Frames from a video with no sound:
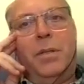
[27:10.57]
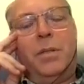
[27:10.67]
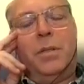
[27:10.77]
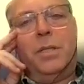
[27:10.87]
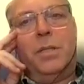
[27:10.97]

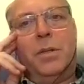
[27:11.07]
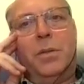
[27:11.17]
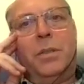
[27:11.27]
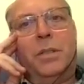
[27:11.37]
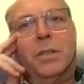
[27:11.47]
So that's a
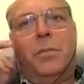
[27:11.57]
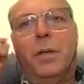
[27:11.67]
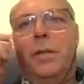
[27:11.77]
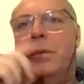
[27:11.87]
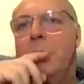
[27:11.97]
condition
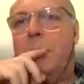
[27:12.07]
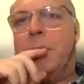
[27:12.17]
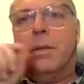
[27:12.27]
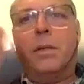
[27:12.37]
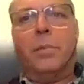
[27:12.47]
where a
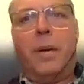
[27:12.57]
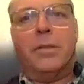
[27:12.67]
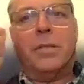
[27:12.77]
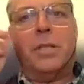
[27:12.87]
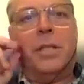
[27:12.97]
little
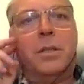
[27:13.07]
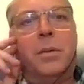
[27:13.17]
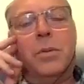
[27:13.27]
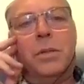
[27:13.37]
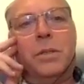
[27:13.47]
parasite
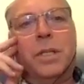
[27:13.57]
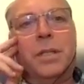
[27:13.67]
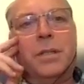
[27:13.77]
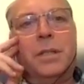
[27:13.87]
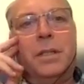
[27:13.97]
causes,
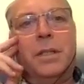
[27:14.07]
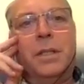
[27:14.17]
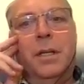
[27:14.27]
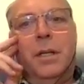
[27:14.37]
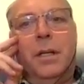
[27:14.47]
and
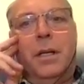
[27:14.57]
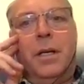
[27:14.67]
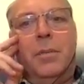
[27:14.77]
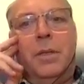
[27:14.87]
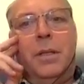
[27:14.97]

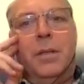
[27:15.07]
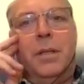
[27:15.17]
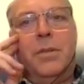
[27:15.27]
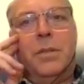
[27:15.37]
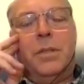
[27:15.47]
it
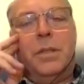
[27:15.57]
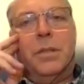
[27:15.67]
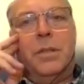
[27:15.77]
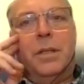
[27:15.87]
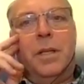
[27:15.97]
has
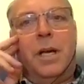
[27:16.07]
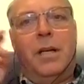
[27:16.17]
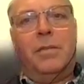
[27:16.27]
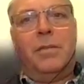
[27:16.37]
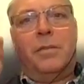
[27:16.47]
a
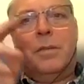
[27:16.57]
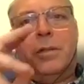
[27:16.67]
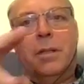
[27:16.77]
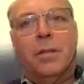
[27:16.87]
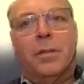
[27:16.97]
life
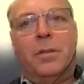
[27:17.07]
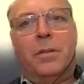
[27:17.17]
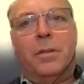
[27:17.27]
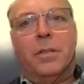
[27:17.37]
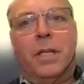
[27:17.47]

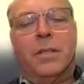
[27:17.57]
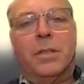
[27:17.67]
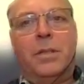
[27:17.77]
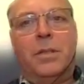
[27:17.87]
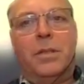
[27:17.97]
that
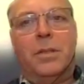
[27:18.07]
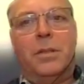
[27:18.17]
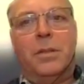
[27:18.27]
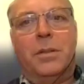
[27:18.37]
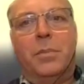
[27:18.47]
takes
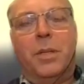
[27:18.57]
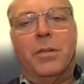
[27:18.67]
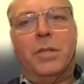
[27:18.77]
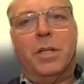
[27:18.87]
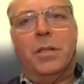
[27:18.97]
the
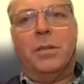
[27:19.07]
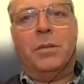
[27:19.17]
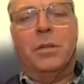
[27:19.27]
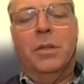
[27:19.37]
parasite